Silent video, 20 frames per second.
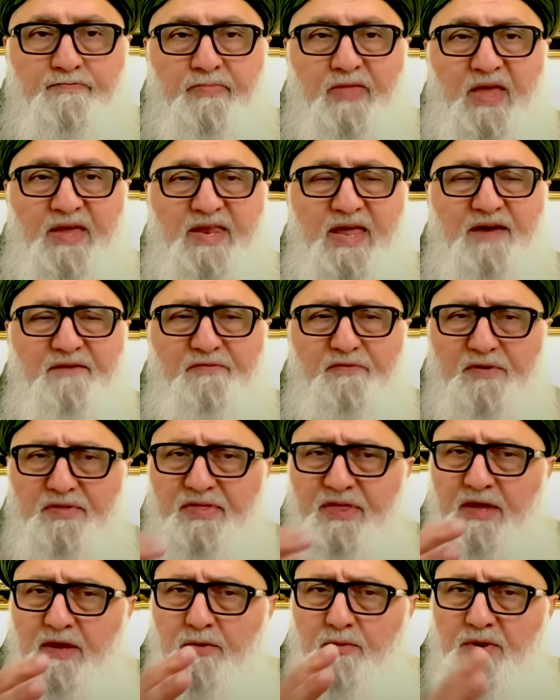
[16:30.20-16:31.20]
and
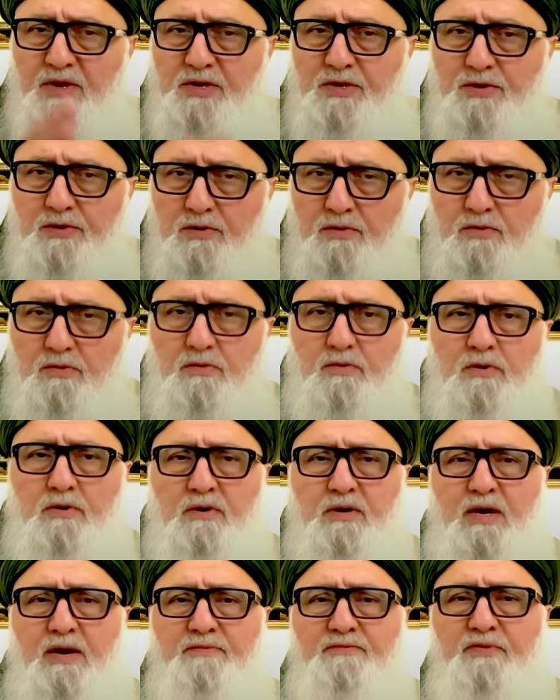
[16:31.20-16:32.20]
everything we do,
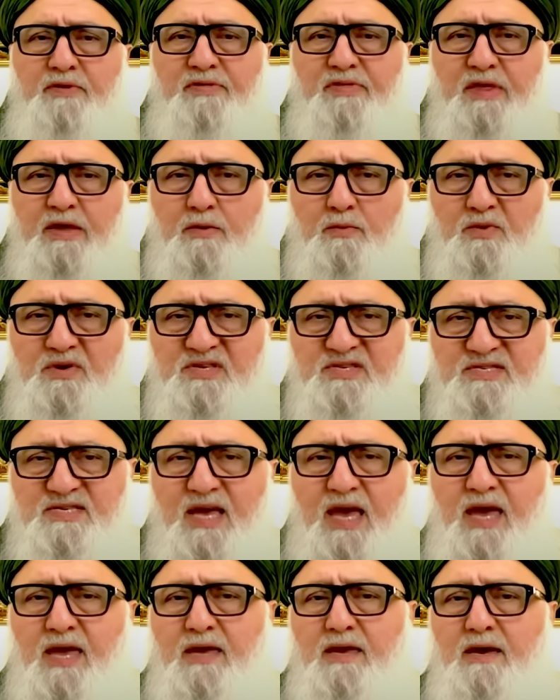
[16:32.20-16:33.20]
everything we
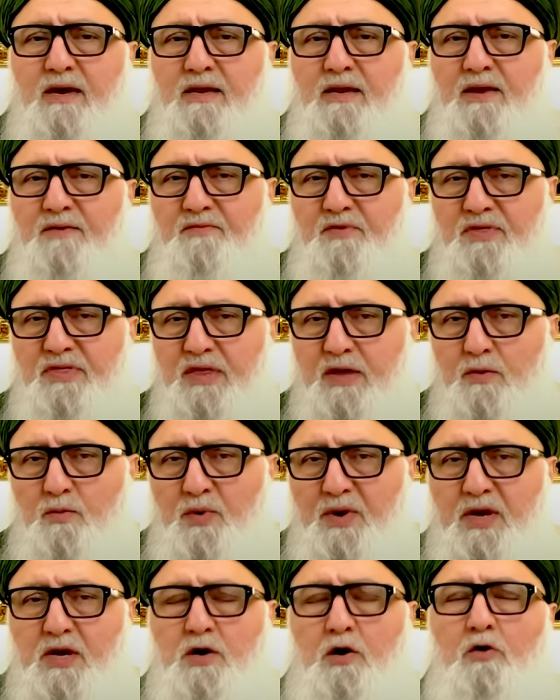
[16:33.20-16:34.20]
say and everything
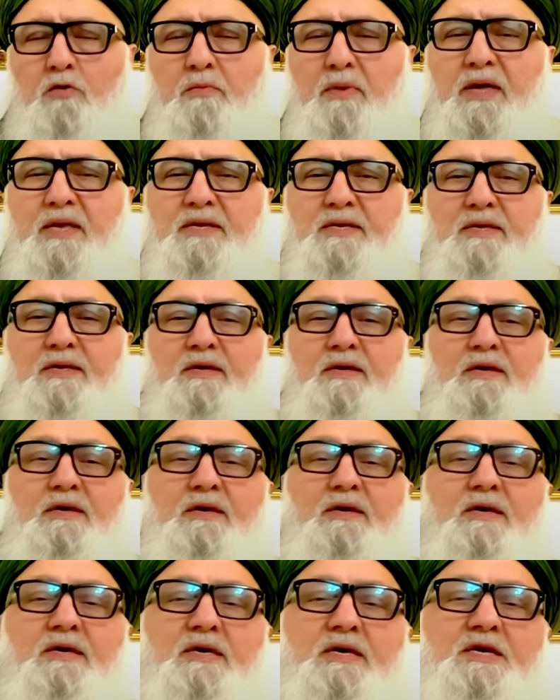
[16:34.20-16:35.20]
we comment
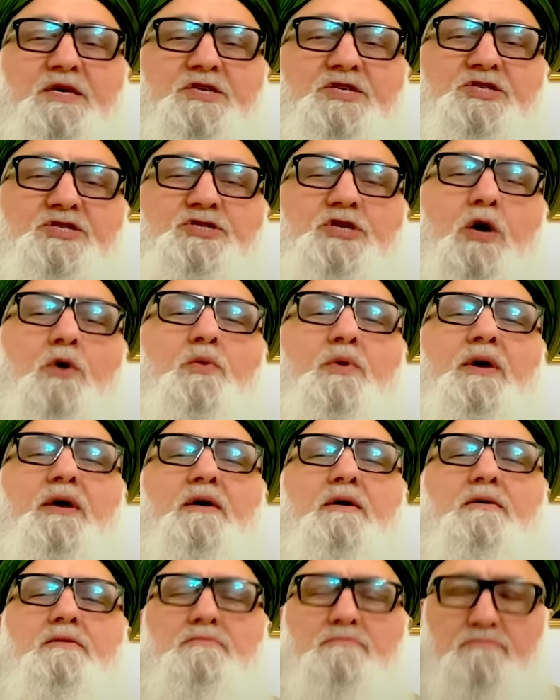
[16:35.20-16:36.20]
is
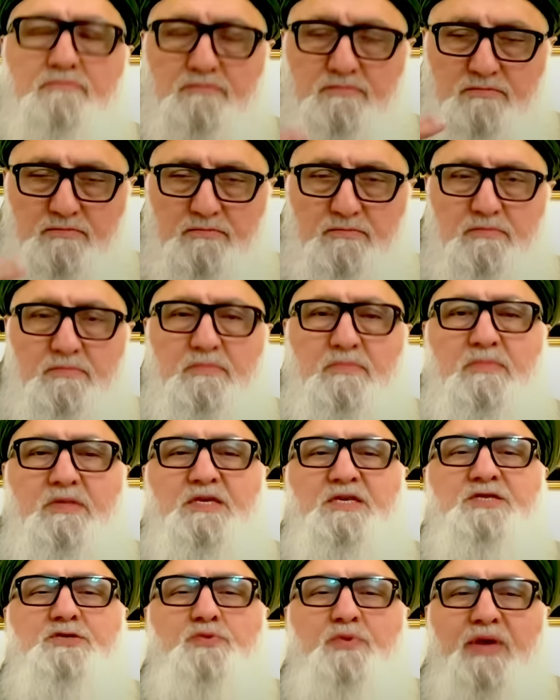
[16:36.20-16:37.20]
showing
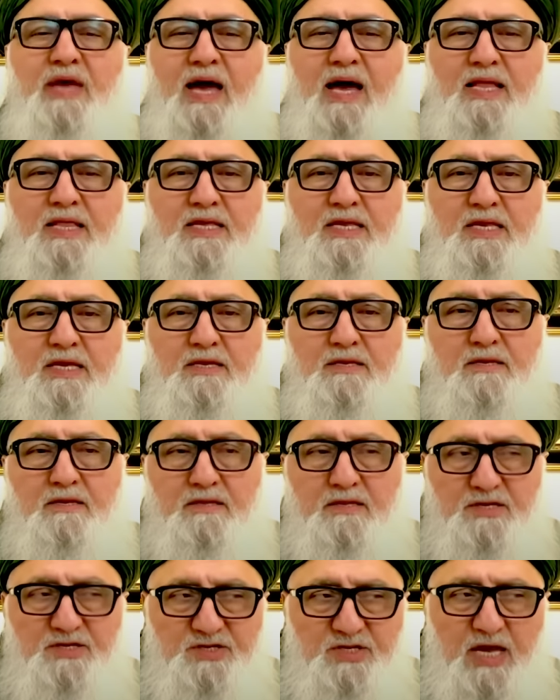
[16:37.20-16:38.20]
this reality to
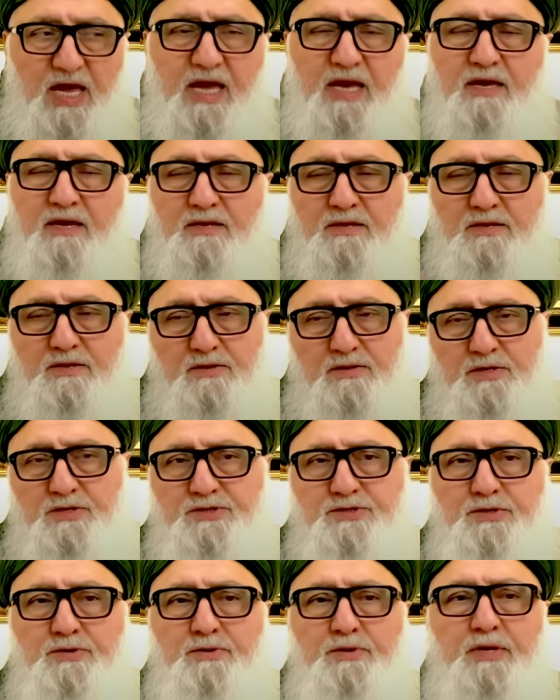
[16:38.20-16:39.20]
the shaykh and to the
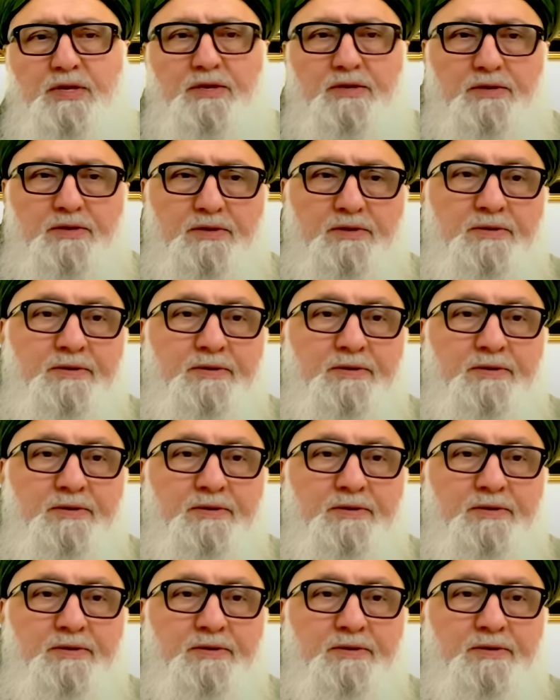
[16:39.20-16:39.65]
student